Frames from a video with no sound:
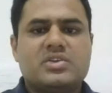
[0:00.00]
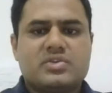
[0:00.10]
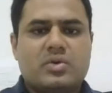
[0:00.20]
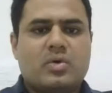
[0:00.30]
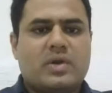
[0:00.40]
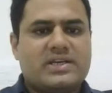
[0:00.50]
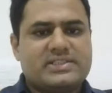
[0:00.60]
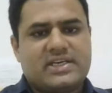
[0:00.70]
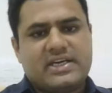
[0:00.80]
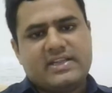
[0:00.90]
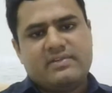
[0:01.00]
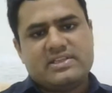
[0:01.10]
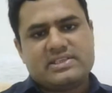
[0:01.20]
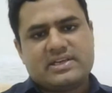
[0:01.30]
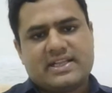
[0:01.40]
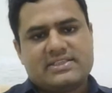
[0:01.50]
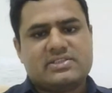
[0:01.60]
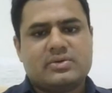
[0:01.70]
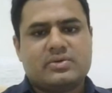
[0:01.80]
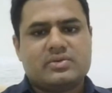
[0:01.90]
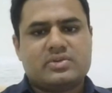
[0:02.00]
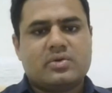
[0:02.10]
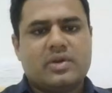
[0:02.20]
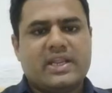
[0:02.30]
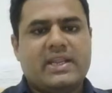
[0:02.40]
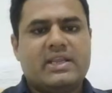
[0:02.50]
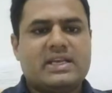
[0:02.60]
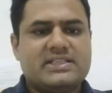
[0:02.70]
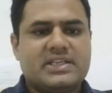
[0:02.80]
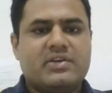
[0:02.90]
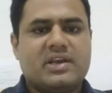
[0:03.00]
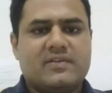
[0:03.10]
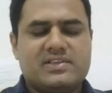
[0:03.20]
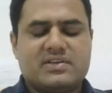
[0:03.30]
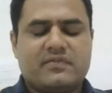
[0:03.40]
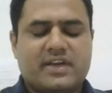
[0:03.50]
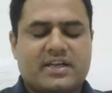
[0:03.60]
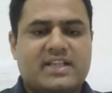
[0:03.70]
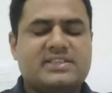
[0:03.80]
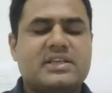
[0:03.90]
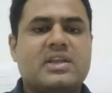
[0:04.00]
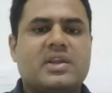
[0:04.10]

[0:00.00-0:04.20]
Slow and steady wins the race. So slowly increasing your levels of fitness,